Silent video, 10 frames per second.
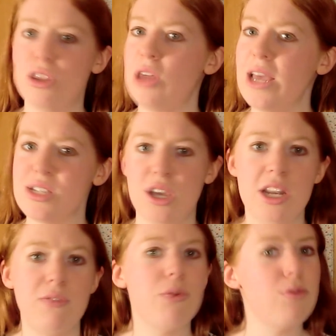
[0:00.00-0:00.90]
that's
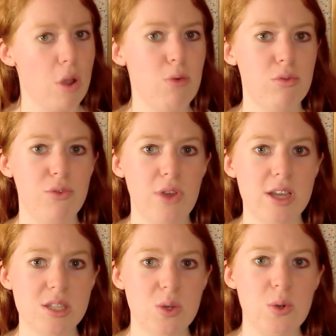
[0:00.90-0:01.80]
kind of a role
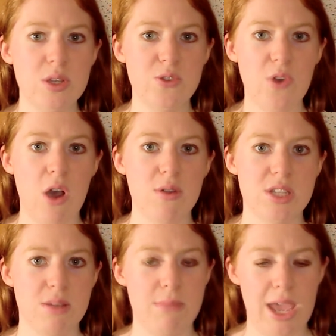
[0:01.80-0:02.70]
reversal as far
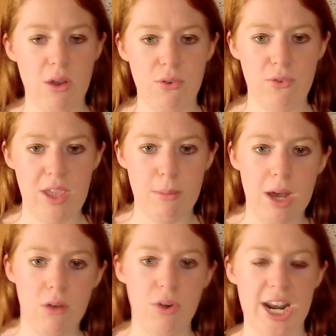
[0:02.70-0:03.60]
as the
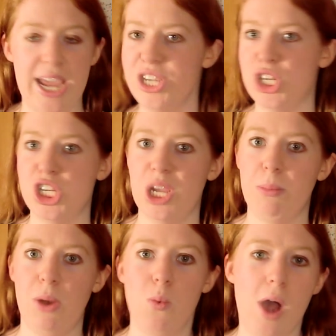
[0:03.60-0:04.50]
male-female
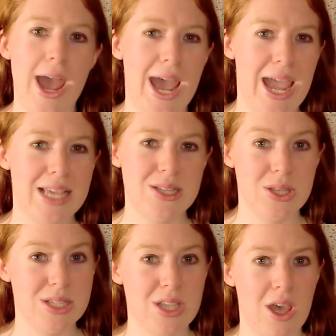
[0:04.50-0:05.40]
relationship in YA is
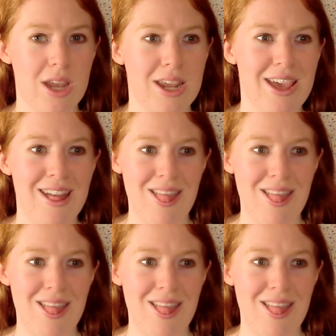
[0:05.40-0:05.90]
concerned.